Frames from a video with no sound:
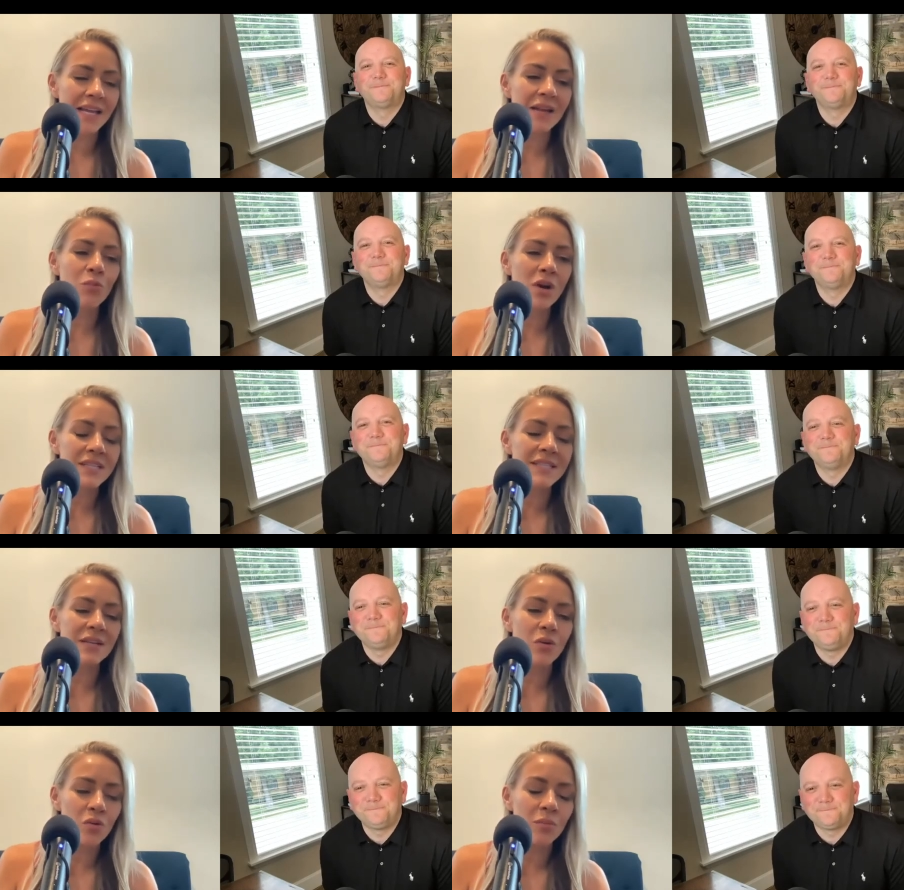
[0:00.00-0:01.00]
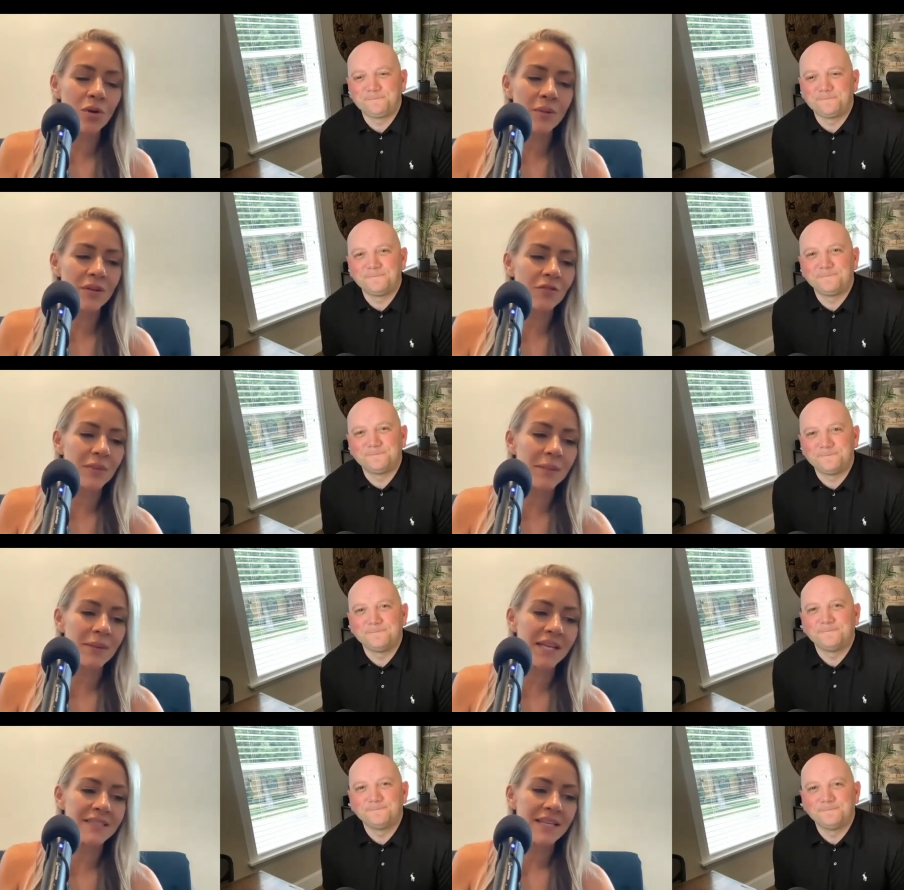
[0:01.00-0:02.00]
Speaker 1: it was a cool moment for me
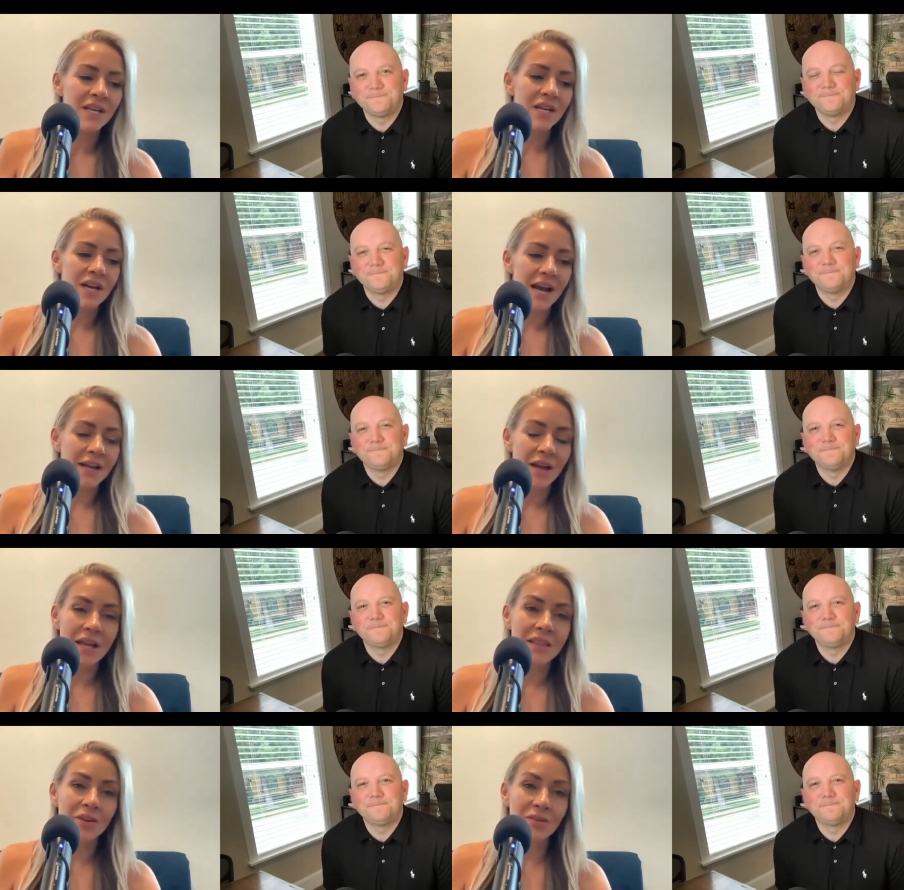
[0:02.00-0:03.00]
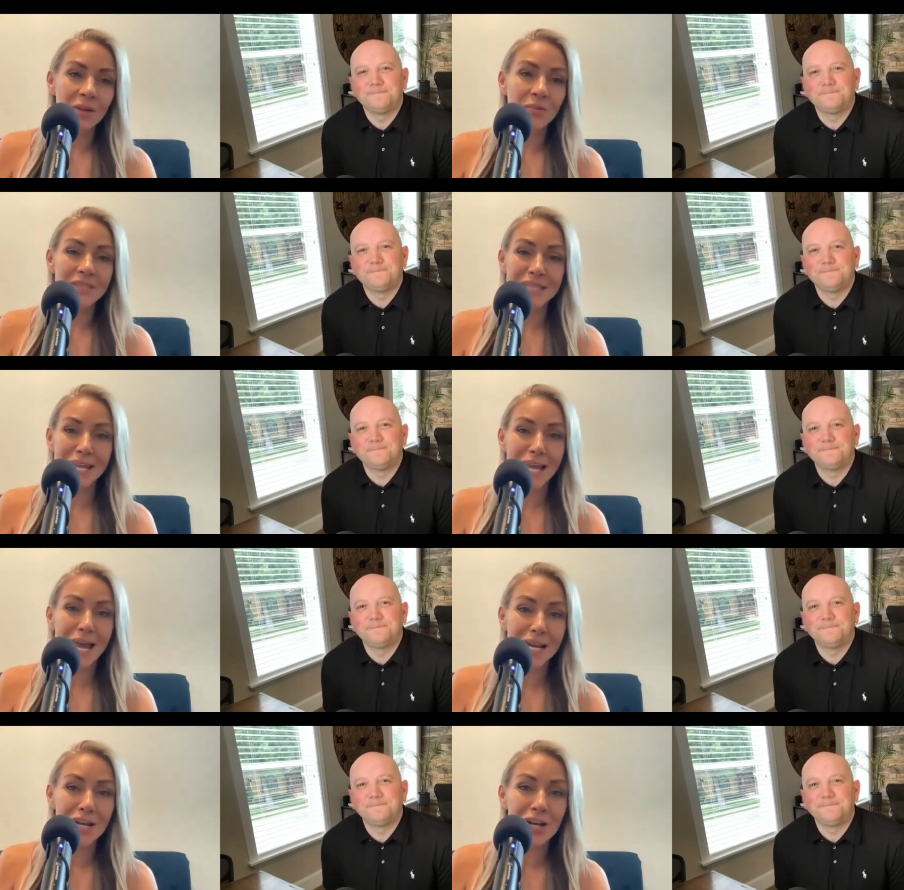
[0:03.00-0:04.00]
because I, I literally was like, I
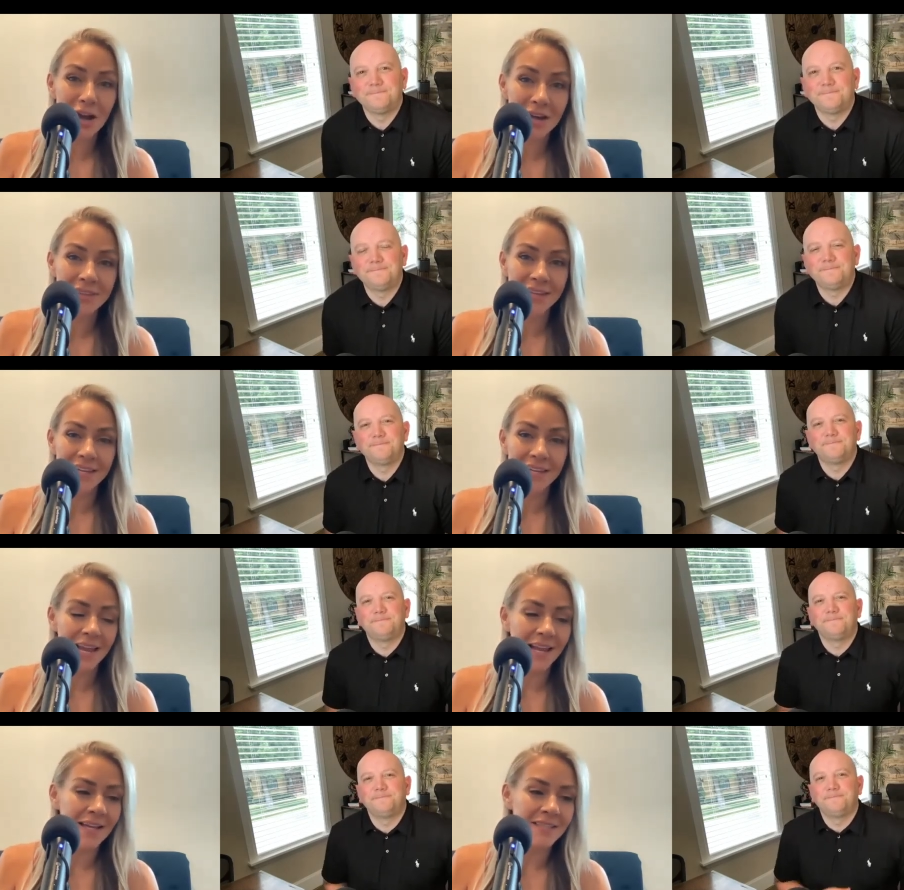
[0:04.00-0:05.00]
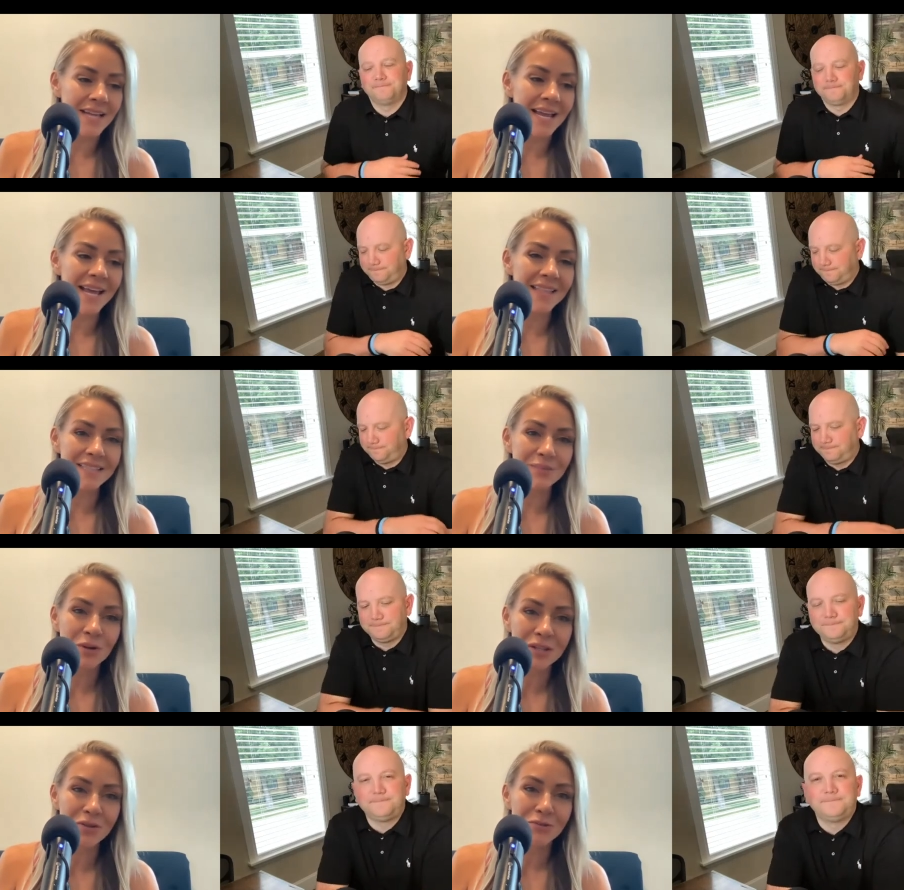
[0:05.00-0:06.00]
had nothing. And I had this
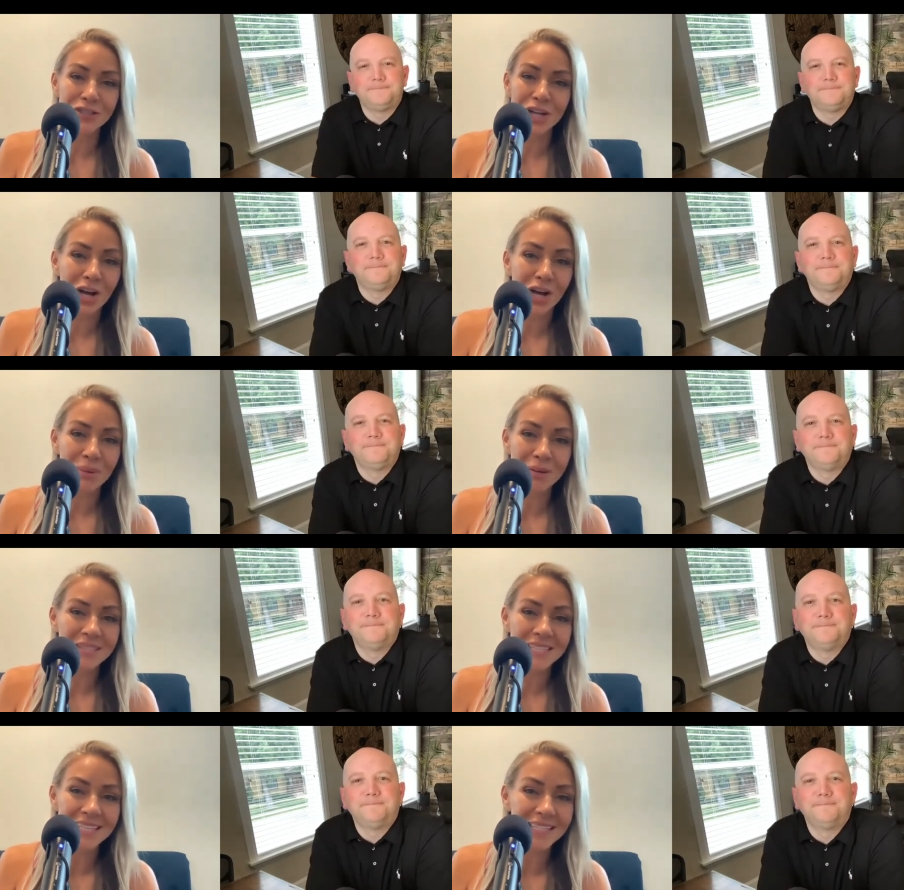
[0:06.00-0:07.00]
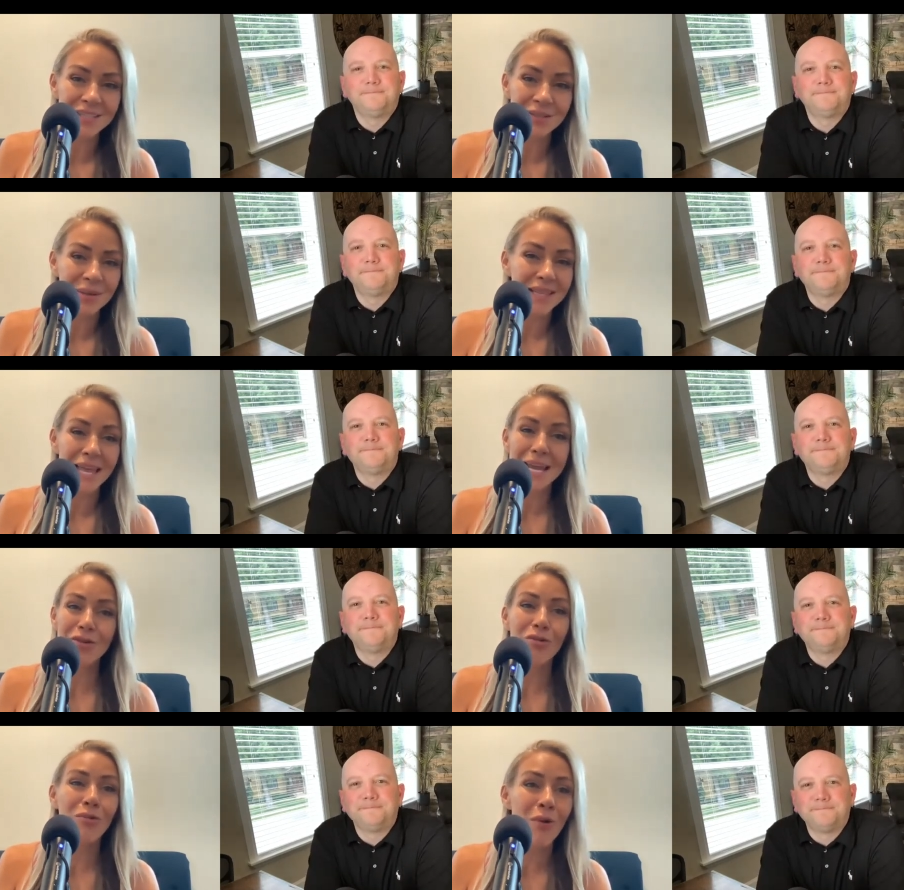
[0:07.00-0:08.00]
one little job and I was clinging to it
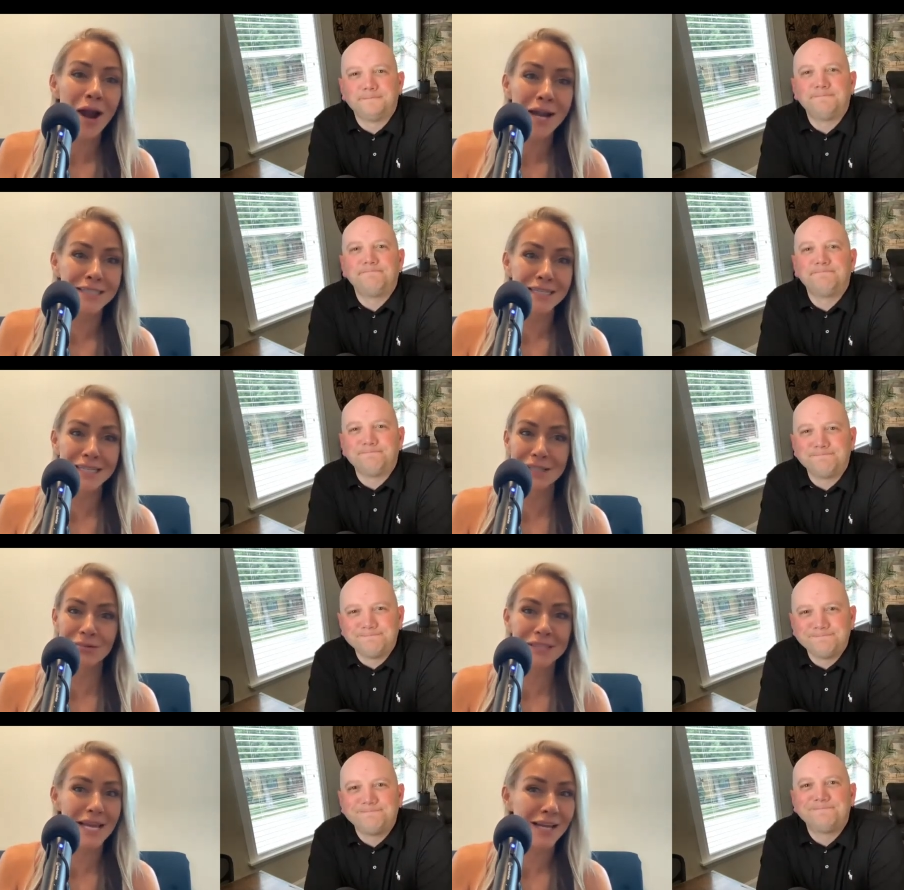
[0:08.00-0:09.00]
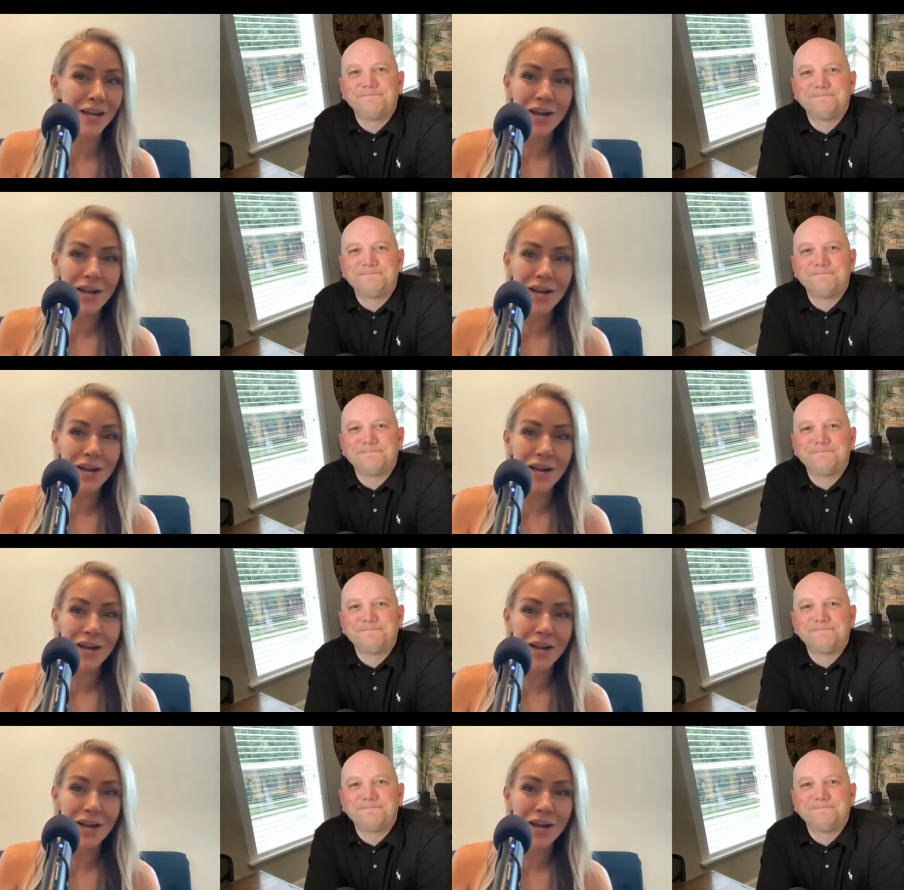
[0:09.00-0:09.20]
like crazy because it was like,